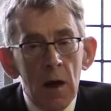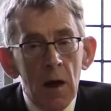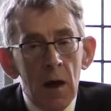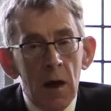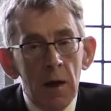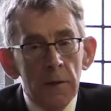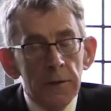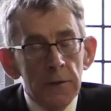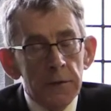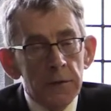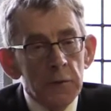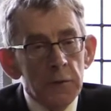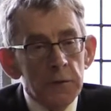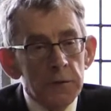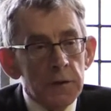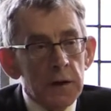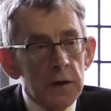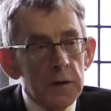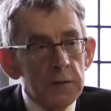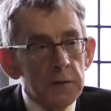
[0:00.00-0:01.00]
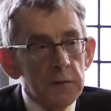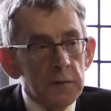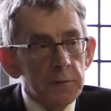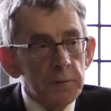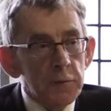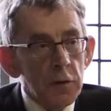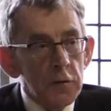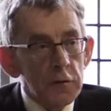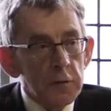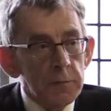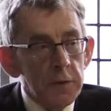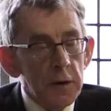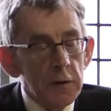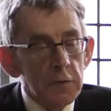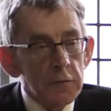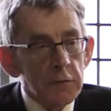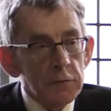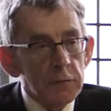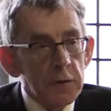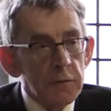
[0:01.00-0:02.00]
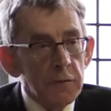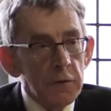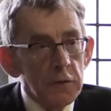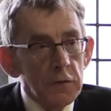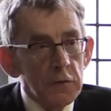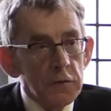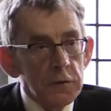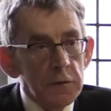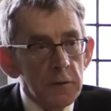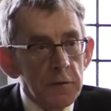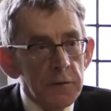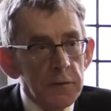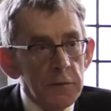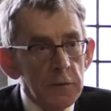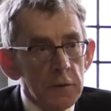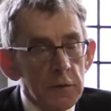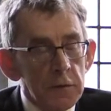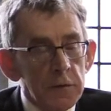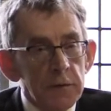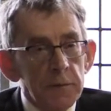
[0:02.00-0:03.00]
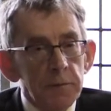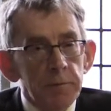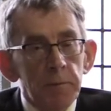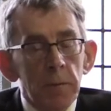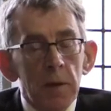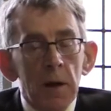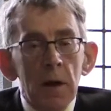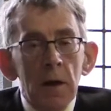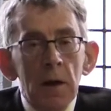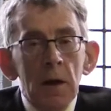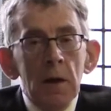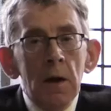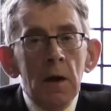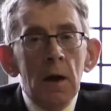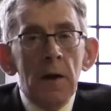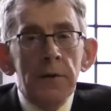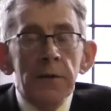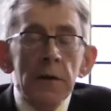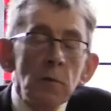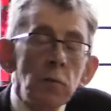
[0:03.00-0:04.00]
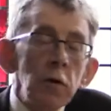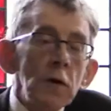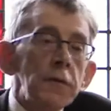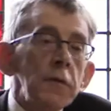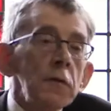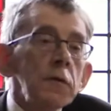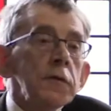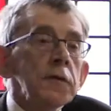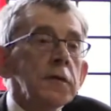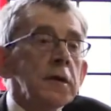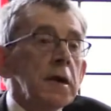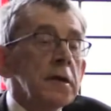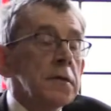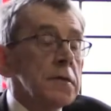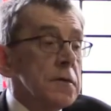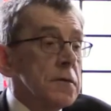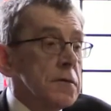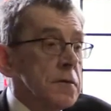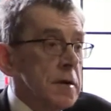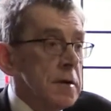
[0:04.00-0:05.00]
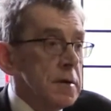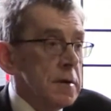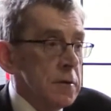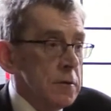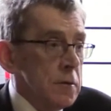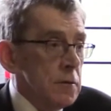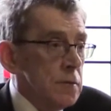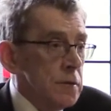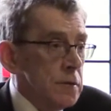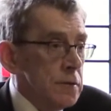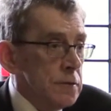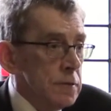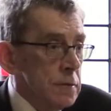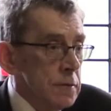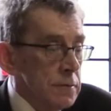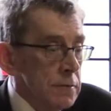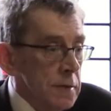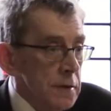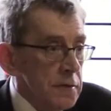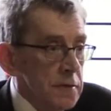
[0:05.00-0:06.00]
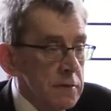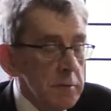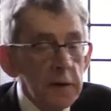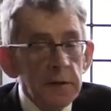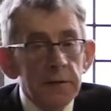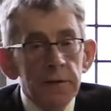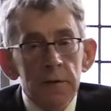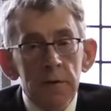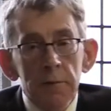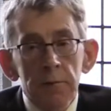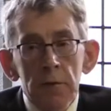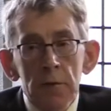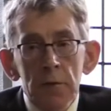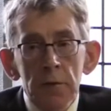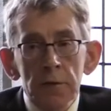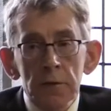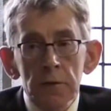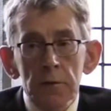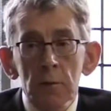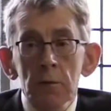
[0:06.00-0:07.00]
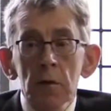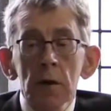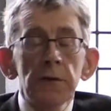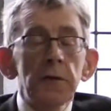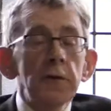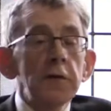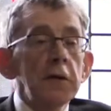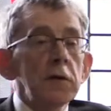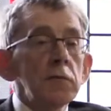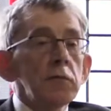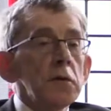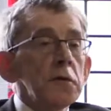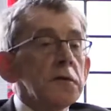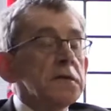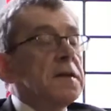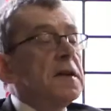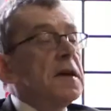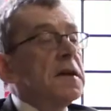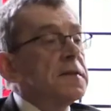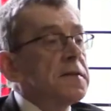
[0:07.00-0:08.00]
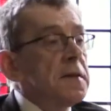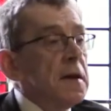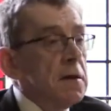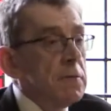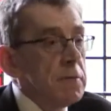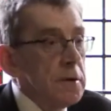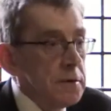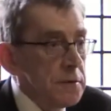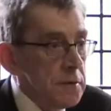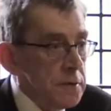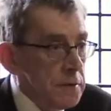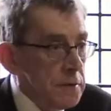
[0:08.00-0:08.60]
and that those cases brought about a revolution of sorts. I think what those cases did, I don't wish to underestimate their importance, but what they did was they accelerated